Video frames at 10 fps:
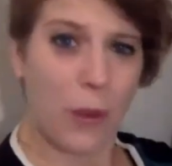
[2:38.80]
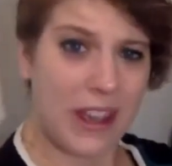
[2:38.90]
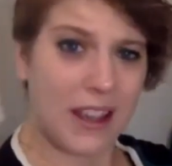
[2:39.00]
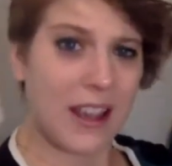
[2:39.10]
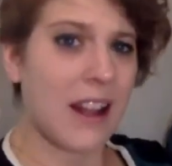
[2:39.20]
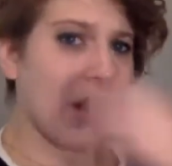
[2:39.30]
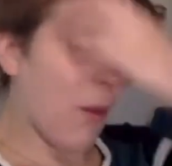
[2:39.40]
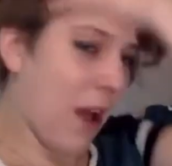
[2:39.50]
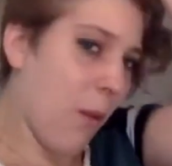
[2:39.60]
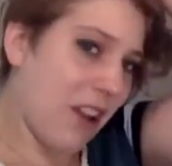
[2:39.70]
week
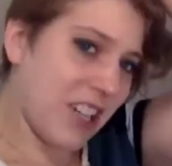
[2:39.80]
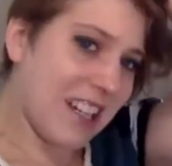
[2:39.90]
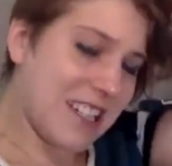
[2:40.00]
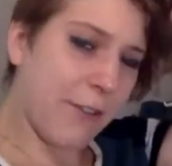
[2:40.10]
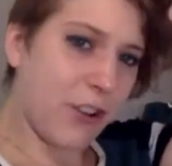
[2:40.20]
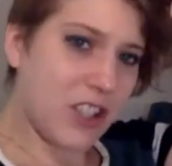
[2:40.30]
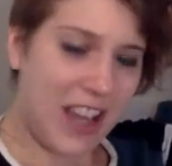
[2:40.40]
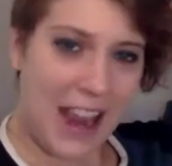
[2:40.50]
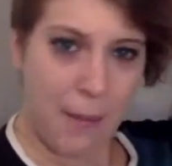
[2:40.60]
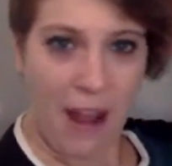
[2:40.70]
when I'm watching a different
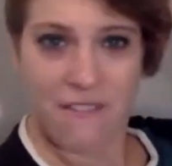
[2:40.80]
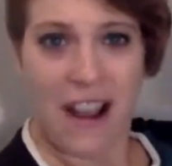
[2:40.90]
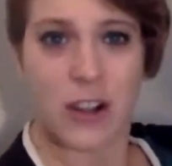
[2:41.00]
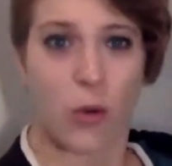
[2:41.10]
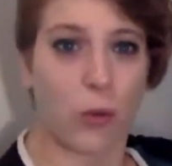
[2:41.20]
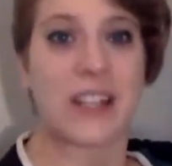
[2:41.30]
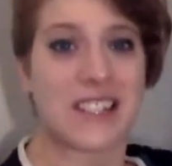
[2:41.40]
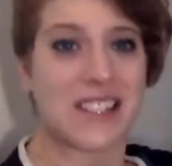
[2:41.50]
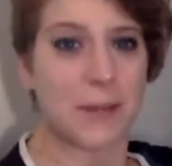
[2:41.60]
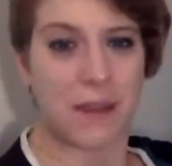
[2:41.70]
game, I find a
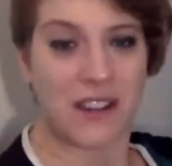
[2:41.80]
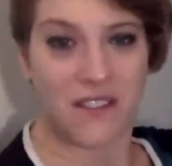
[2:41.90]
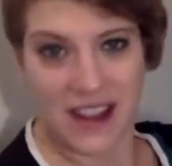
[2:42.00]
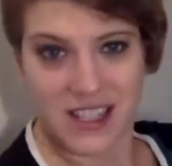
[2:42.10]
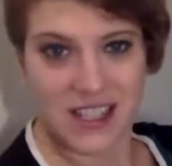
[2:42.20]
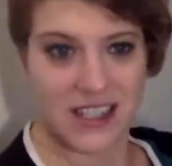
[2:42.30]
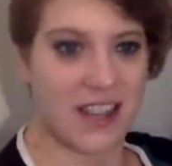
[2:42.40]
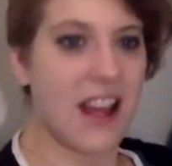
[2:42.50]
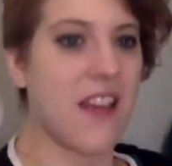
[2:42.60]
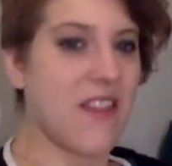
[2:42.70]
reason to be
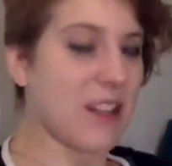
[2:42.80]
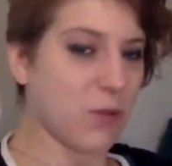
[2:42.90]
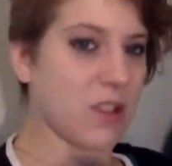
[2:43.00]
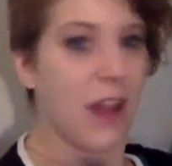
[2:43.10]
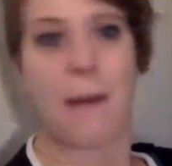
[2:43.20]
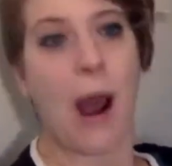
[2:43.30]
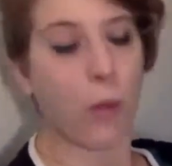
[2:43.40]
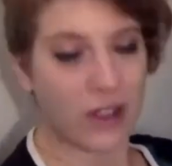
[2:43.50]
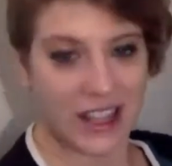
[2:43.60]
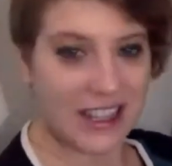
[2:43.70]
invested that's somehow
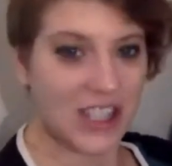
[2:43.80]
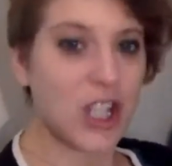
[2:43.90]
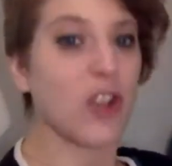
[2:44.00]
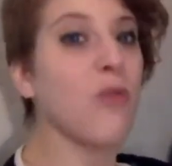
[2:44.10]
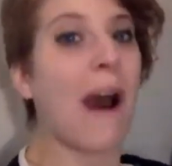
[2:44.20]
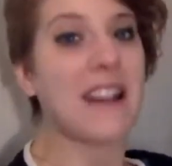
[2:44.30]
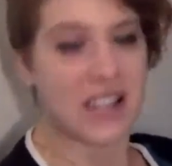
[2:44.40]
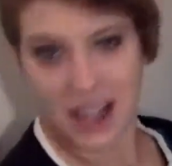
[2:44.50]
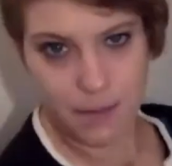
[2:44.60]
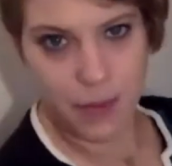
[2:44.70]
related to my
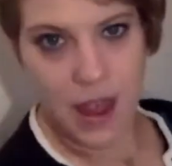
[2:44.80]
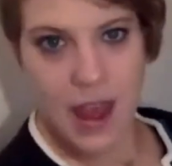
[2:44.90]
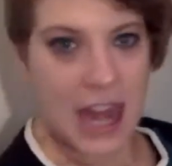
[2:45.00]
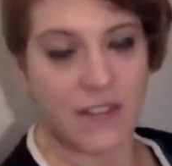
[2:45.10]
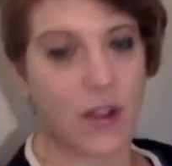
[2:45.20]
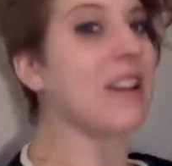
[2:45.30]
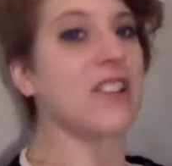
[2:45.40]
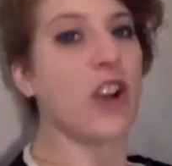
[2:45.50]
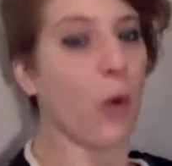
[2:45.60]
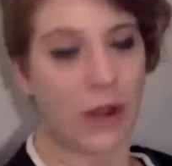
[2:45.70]
team. And if there
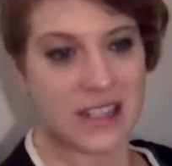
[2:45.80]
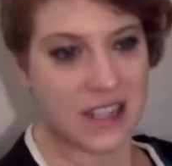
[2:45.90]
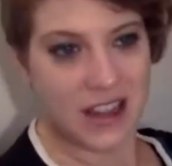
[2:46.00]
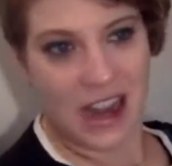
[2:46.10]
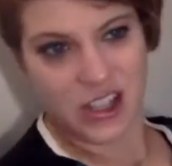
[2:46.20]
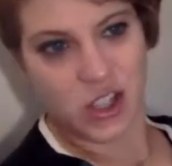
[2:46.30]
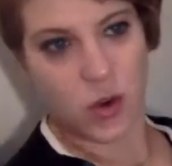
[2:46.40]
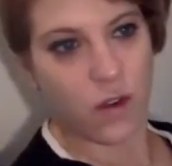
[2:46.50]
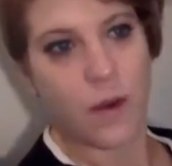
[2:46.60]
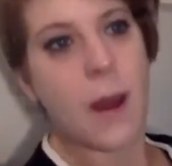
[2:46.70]
is no reason, then I just
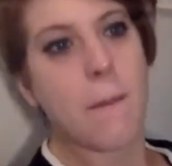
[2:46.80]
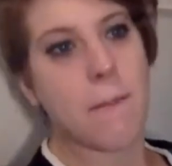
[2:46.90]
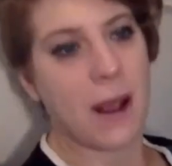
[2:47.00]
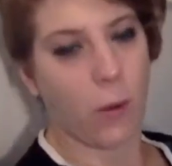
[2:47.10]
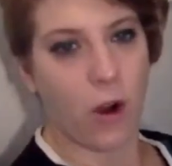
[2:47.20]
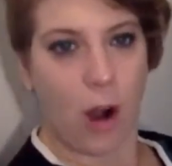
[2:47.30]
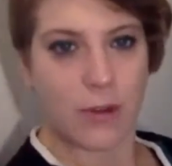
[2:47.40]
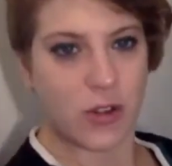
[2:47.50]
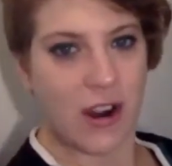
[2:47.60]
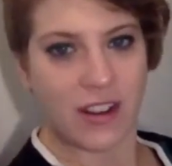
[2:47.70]
sort of pick one
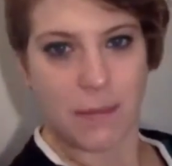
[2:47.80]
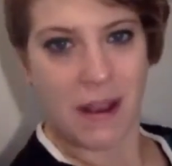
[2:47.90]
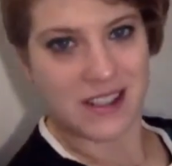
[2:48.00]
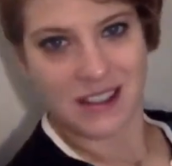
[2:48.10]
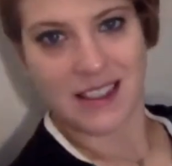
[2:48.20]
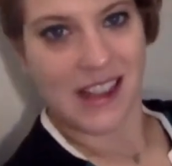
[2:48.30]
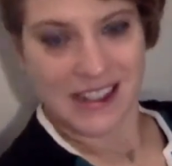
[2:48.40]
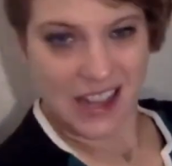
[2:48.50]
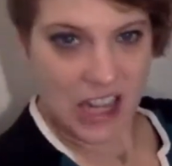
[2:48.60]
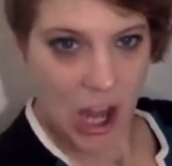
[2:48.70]
arbitrarily based on the
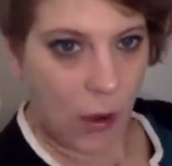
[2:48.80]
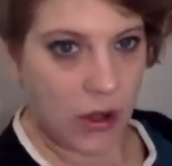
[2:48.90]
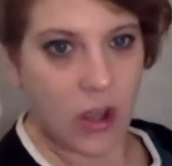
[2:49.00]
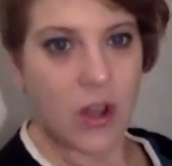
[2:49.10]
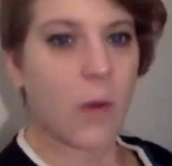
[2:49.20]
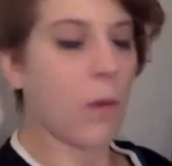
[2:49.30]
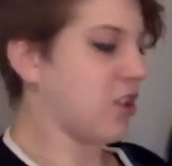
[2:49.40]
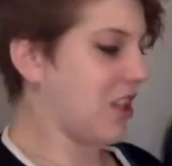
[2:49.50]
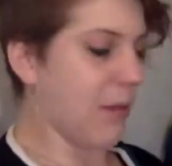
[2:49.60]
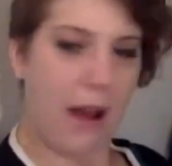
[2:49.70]
things I know and
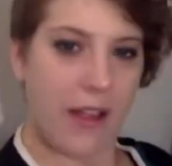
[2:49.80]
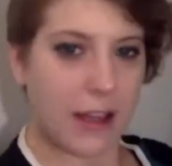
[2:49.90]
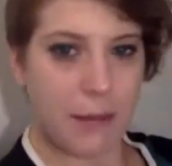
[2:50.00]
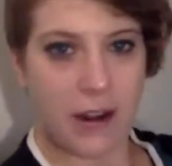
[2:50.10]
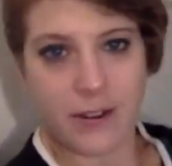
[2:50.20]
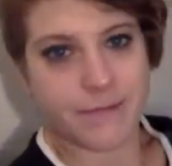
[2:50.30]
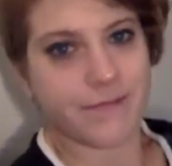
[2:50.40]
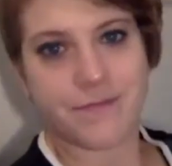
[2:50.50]
which team I like better.